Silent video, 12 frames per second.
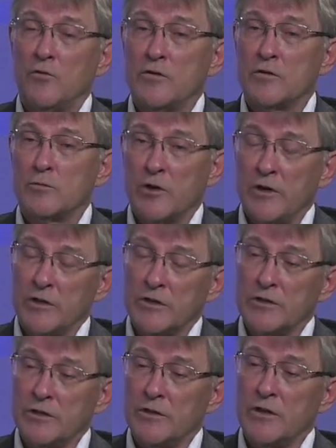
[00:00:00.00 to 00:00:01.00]
first
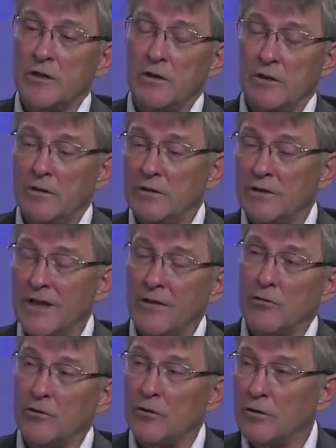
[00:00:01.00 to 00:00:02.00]
production
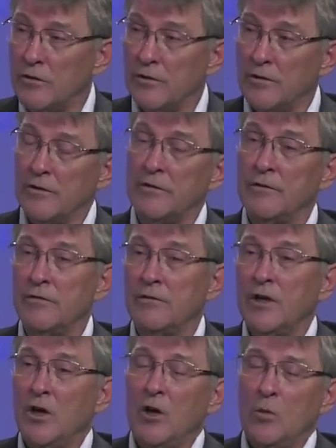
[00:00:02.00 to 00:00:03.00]
level,
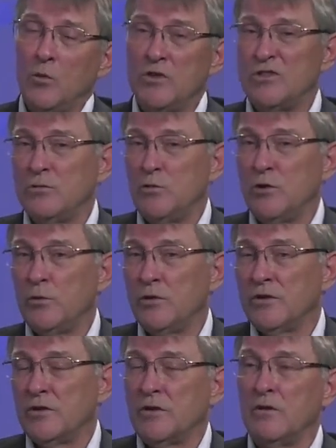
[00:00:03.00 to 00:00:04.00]
which
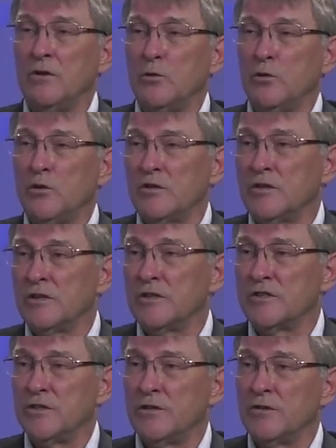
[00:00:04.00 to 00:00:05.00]
you could
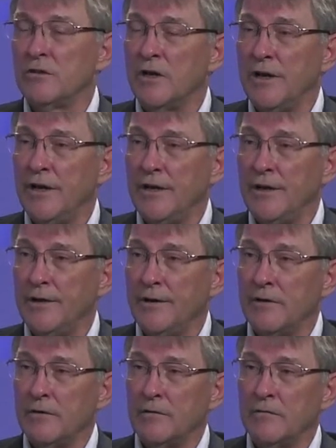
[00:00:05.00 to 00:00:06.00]
consider
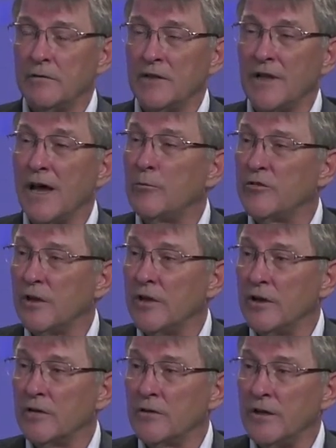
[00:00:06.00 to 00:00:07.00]
a lab
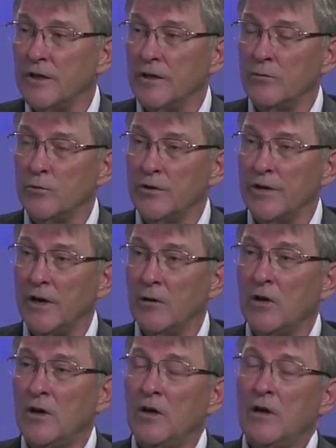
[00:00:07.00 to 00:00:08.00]
scale, and we're
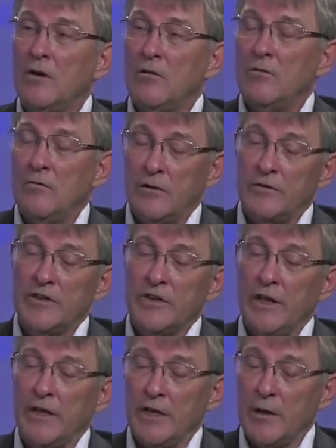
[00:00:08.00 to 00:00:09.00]
now
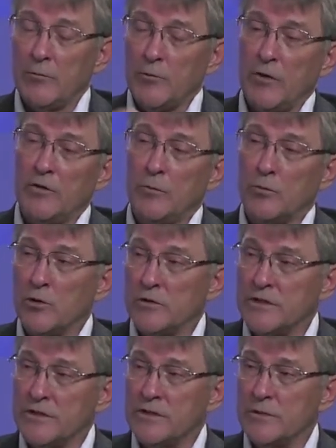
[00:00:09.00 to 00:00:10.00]
scaling up the
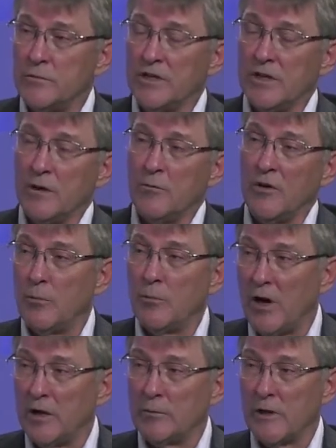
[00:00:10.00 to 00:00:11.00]
process to become a
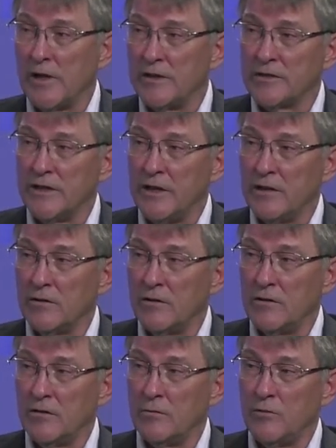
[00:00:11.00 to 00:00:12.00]
pilot plant scale
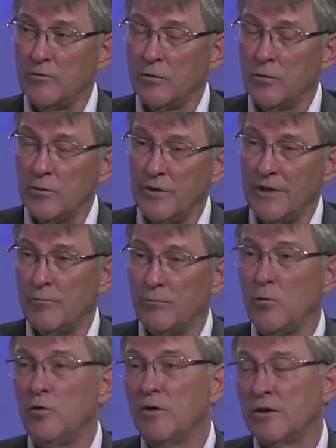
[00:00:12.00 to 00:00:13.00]
before we then
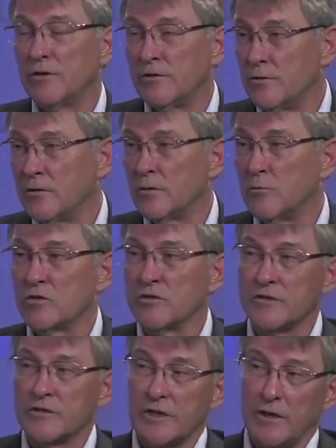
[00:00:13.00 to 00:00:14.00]
move on to
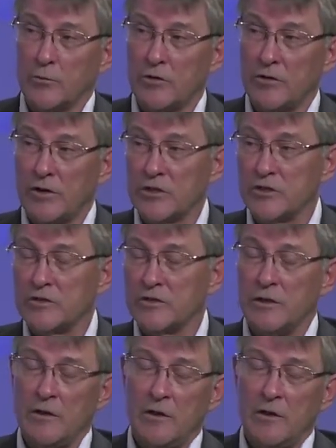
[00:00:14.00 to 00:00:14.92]
commercial scale productions.